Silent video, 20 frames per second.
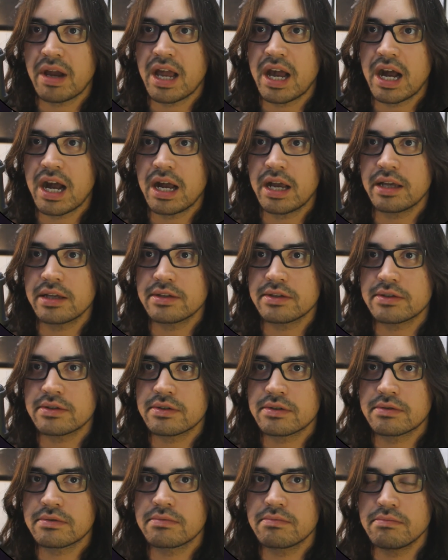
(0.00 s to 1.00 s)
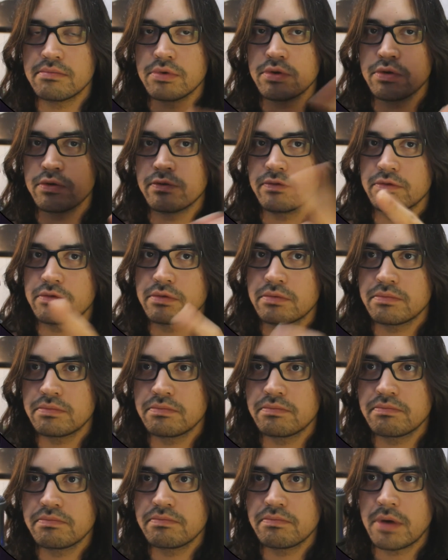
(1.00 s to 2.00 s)
my eyes moved
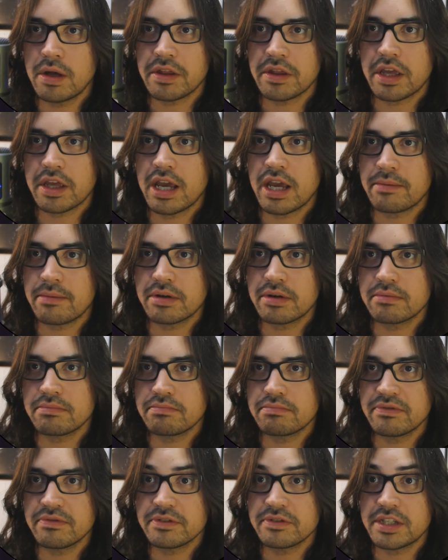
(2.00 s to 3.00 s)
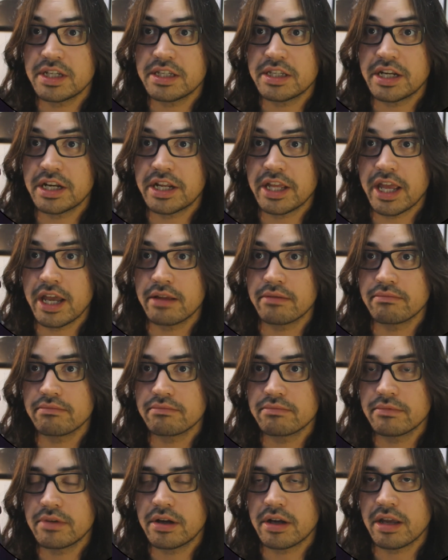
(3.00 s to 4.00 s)
on the camera. But see, it did it again.
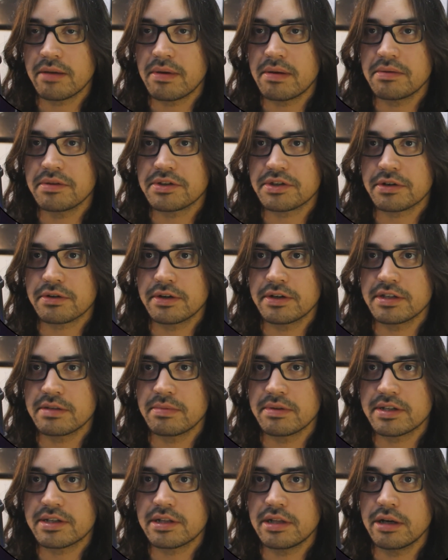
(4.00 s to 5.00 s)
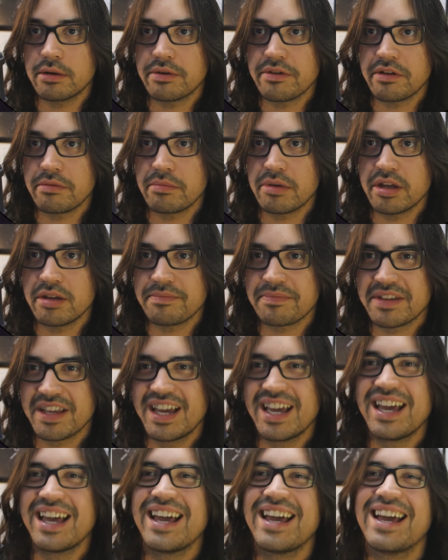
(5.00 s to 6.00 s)
Okay, maybe the screen's a bit slower than me.